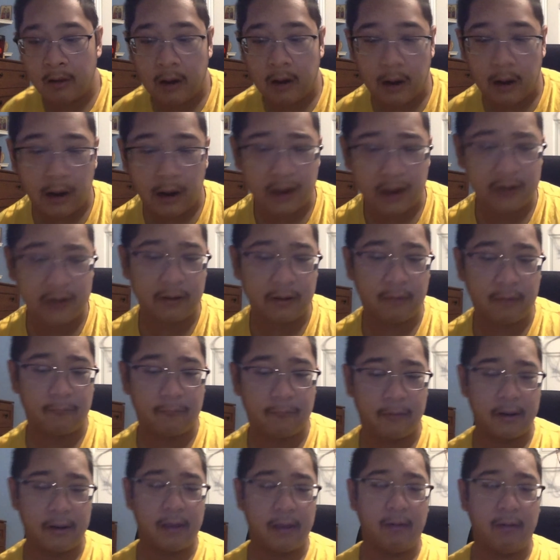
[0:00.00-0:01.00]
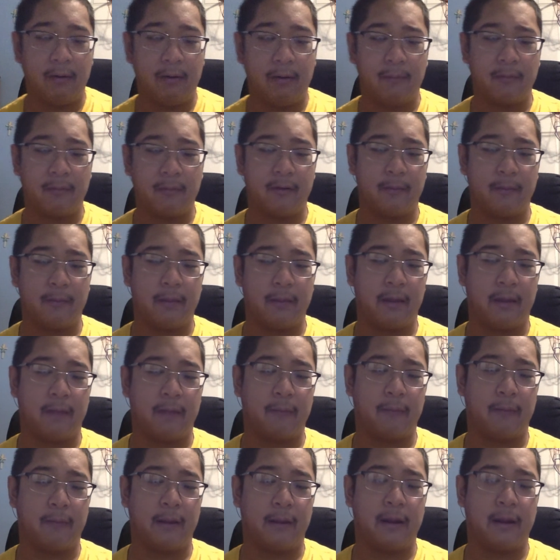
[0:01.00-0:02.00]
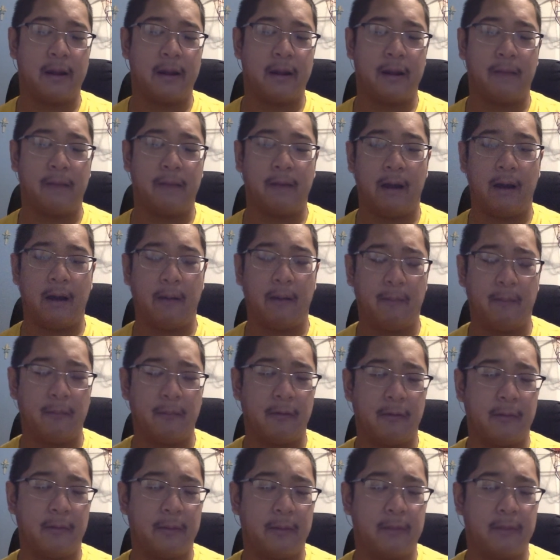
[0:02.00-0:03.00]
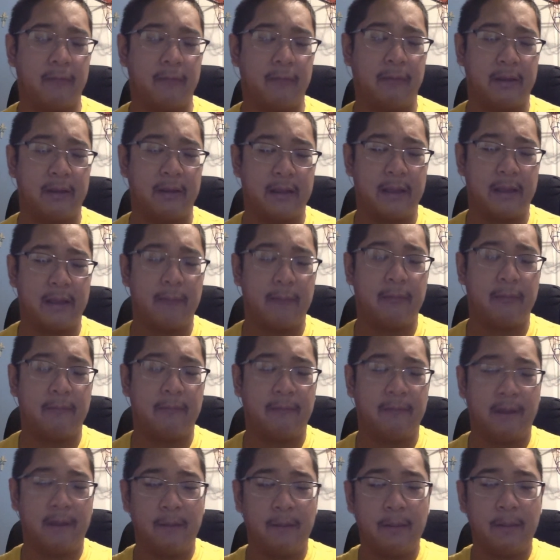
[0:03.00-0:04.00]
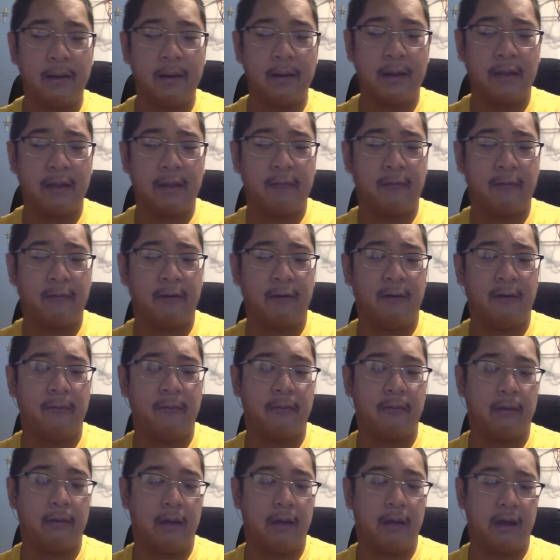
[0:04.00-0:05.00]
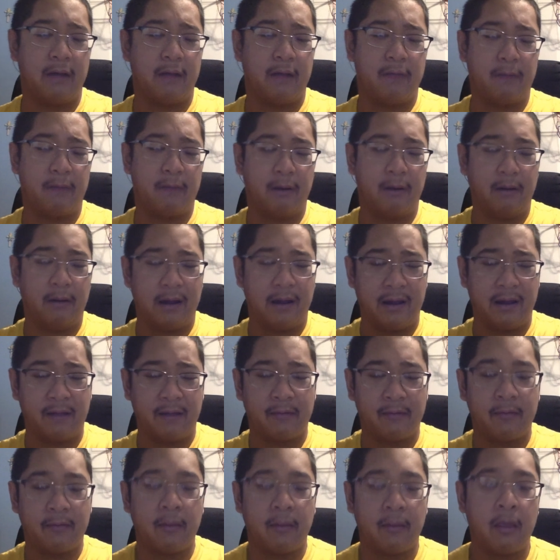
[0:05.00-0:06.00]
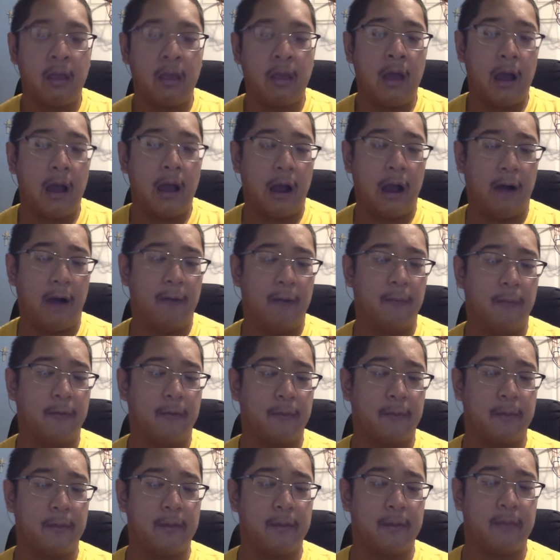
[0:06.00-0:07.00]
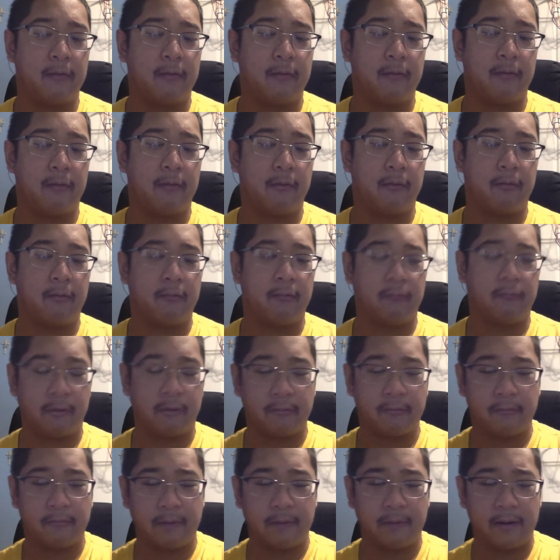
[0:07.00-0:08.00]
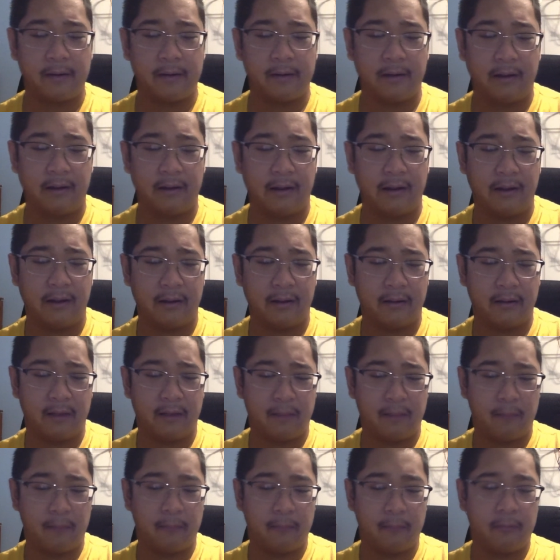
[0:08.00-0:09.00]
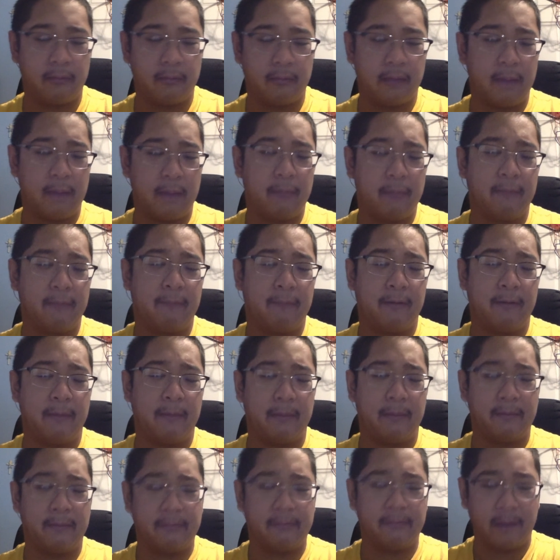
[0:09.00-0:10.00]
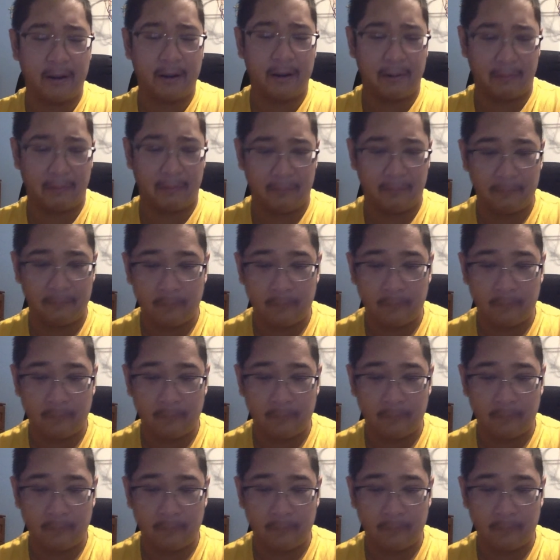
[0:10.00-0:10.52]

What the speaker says: On this video, I'm going to be explaining of how I'm going to be doing game development as well as how I'm going to be structuring the game development channel.